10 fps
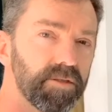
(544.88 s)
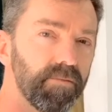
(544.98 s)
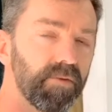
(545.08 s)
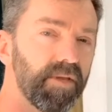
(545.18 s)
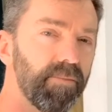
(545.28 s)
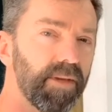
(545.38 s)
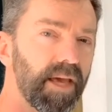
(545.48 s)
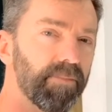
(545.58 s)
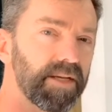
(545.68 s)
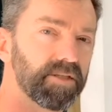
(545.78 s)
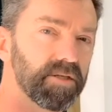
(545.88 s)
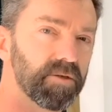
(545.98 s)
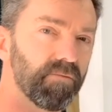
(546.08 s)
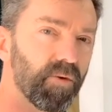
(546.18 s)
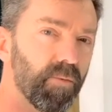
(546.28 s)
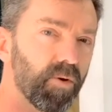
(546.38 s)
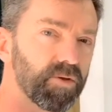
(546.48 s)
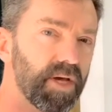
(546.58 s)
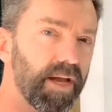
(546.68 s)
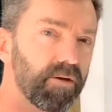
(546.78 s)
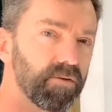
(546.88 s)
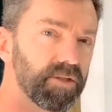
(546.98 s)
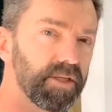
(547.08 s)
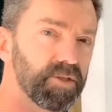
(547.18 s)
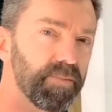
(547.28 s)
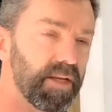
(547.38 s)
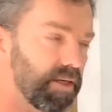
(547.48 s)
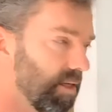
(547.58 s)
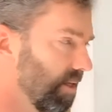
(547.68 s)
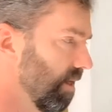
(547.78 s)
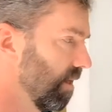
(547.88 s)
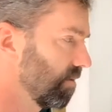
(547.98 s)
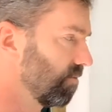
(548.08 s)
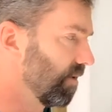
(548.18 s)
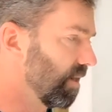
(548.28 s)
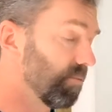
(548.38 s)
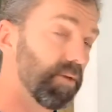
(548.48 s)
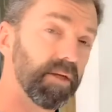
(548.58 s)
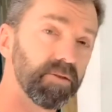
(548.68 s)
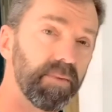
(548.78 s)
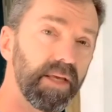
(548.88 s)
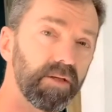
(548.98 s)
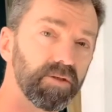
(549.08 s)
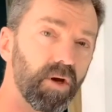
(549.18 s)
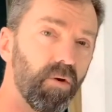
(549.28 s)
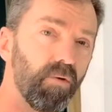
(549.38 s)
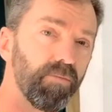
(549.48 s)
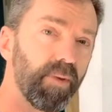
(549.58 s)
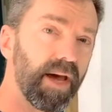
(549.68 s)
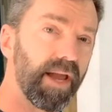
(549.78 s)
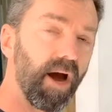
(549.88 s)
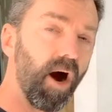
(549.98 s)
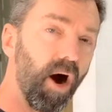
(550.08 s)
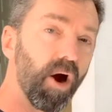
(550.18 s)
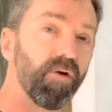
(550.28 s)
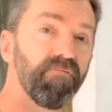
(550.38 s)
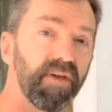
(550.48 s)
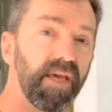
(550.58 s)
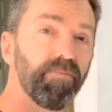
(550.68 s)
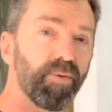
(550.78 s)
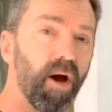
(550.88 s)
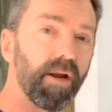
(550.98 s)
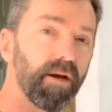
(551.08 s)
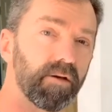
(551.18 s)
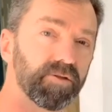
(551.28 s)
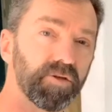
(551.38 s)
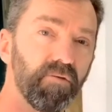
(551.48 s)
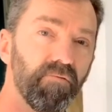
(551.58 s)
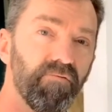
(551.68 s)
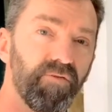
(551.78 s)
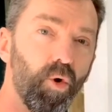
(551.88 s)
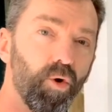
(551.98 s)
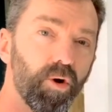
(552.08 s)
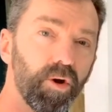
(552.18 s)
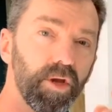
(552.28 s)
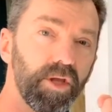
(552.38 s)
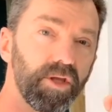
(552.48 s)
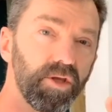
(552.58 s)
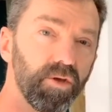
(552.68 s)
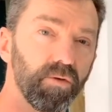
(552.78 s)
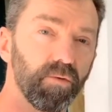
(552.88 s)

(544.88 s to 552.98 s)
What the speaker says: the TPMS system for motorcycles that's been developed and is being sold by RV Products for You.